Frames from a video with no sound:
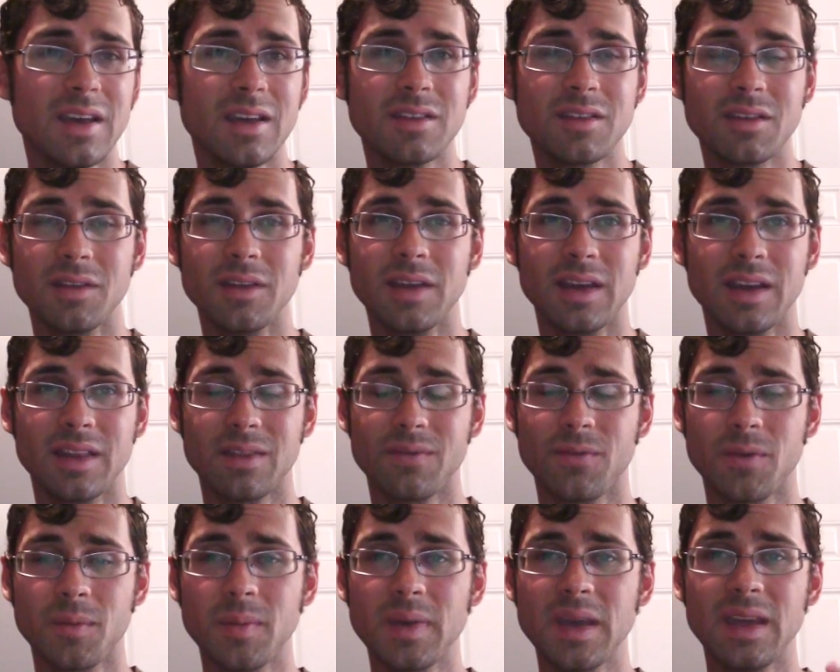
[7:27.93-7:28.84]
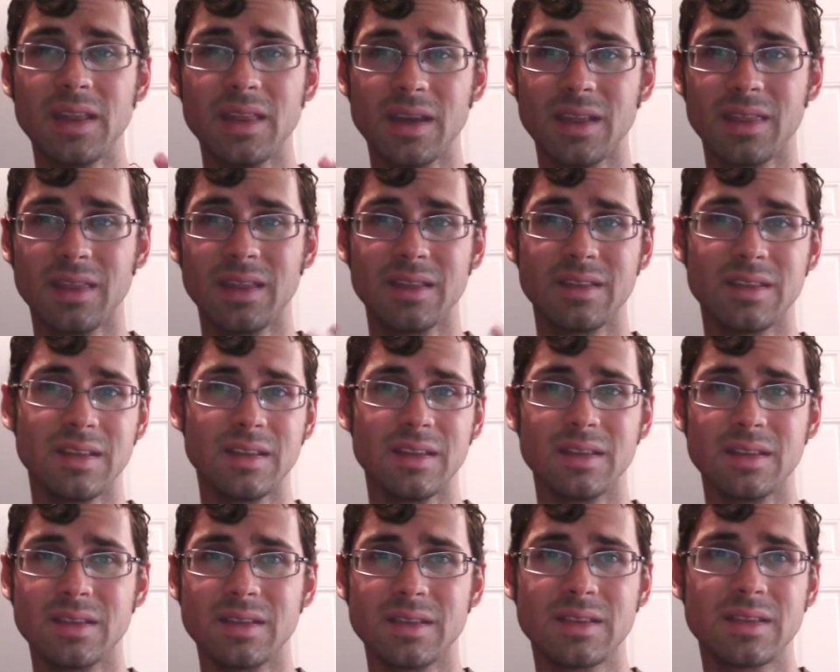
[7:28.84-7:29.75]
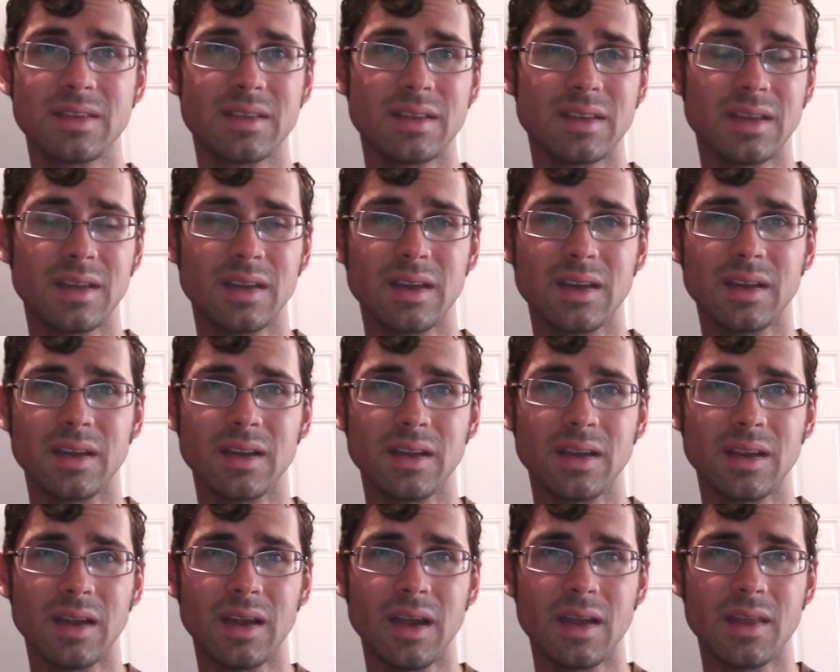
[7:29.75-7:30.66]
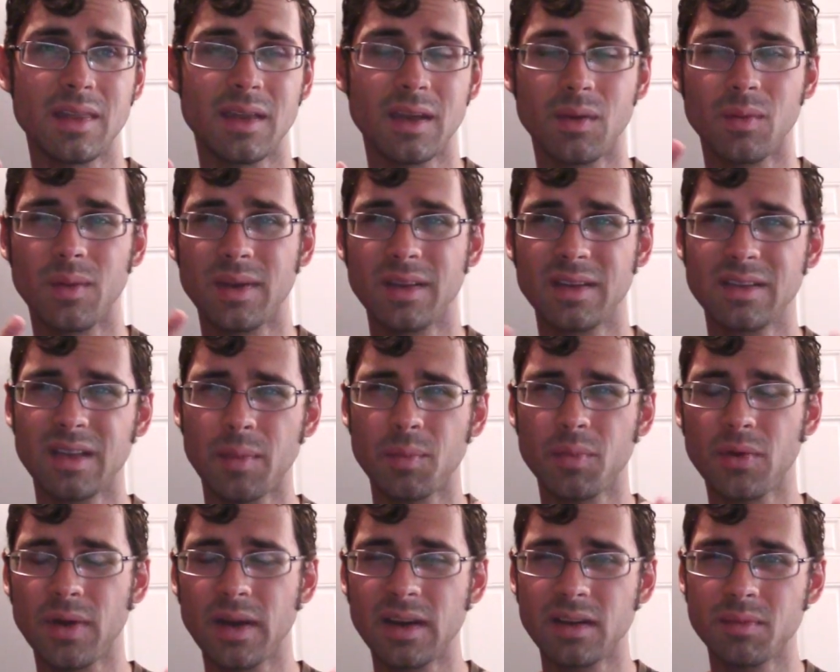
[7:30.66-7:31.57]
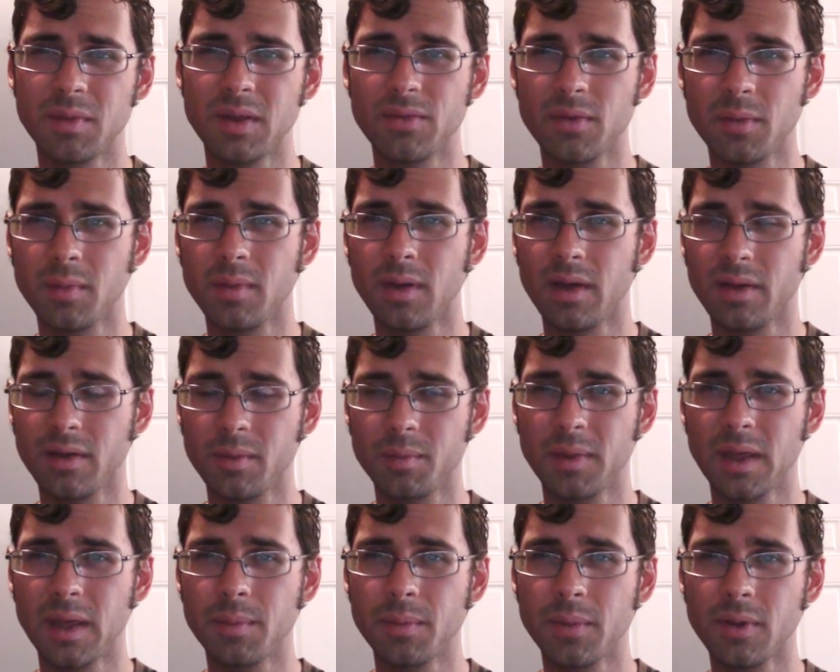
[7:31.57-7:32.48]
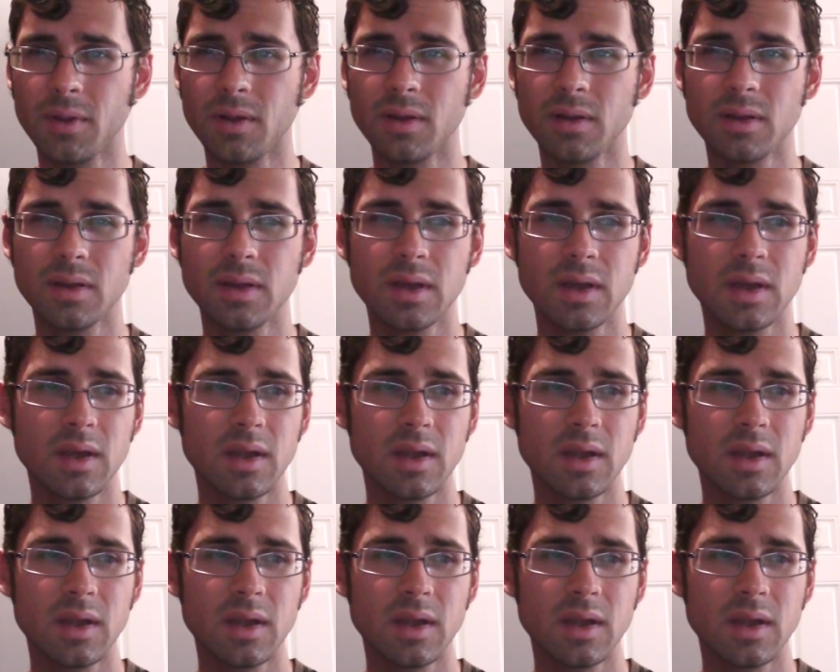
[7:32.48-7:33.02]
So, like, for me, like, this is, I think, what separates me from other people.